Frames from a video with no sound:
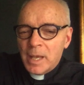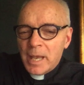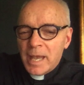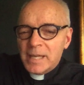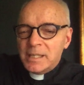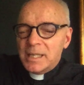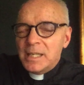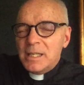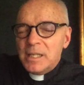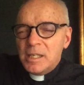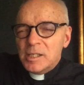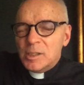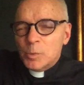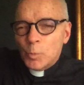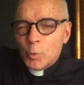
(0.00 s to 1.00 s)
and in
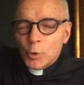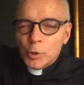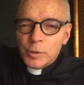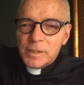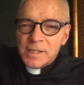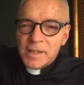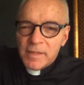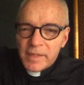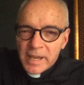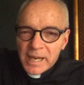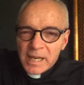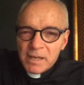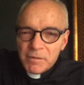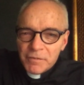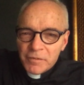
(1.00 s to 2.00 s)
his words,
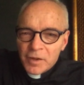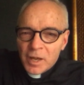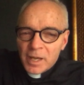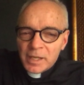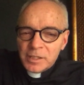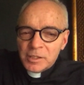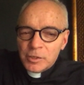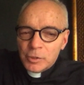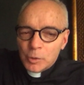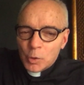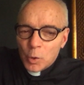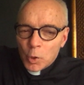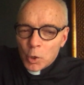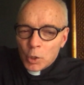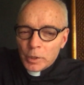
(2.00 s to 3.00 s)
they find the
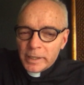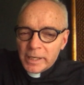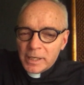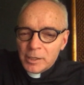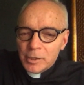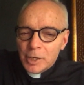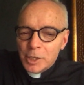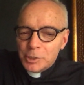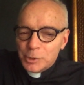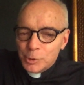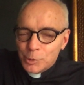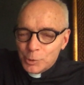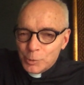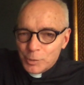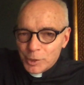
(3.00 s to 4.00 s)
calling to
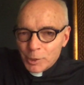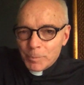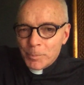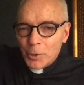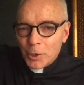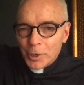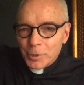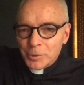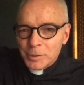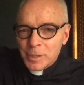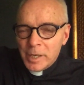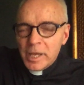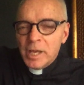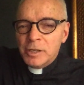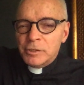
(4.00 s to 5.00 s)
do their part,
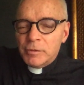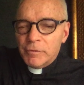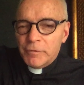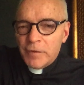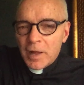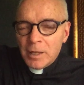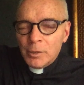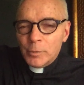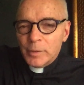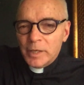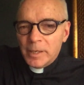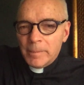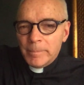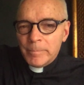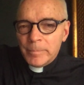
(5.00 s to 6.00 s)
to follow
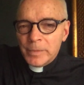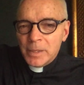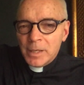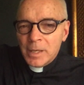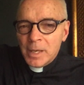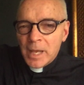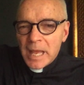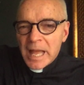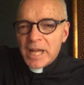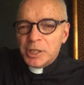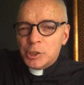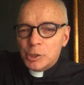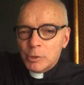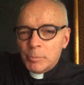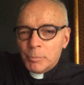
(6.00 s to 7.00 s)
him, and
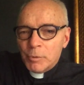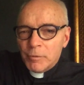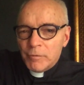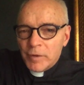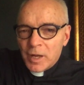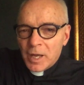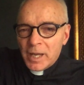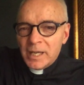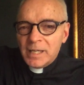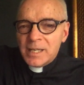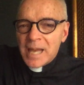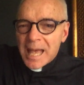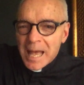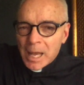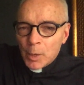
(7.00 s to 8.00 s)
to provide
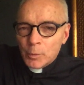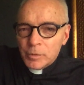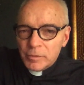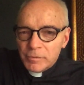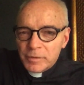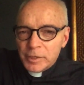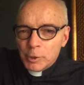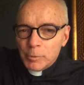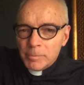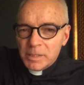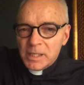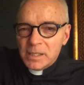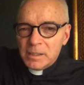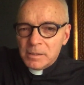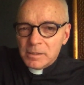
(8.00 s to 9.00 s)
out of their
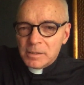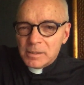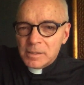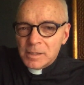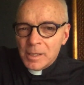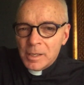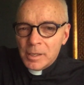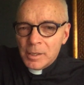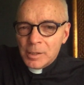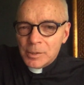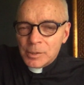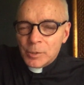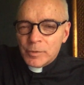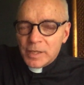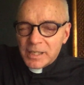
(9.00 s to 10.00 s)
means
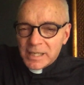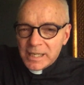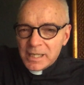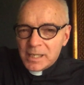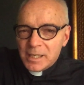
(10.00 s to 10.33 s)
so that he